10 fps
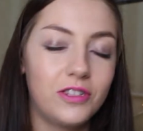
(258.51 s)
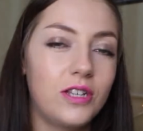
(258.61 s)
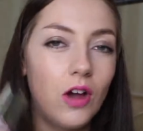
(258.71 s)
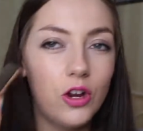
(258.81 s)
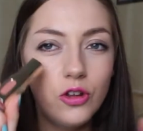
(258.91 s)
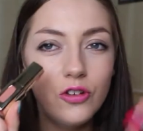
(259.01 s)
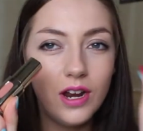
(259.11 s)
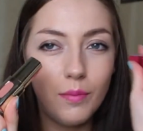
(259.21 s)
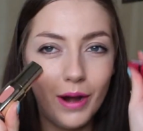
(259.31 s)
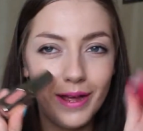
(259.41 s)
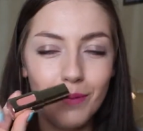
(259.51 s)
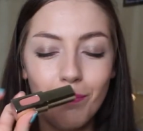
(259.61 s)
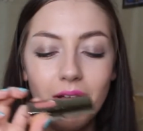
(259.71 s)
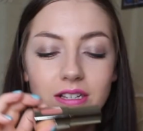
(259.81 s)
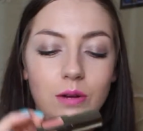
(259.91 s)
So I've got a nude and a bright,
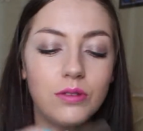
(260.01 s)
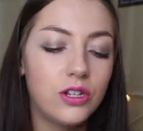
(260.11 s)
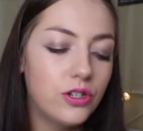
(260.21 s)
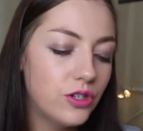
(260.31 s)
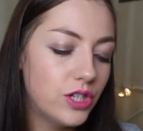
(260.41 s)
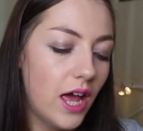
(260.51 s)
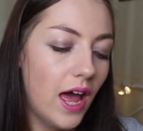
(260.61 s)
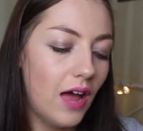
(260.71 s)
but I'll start with a nude.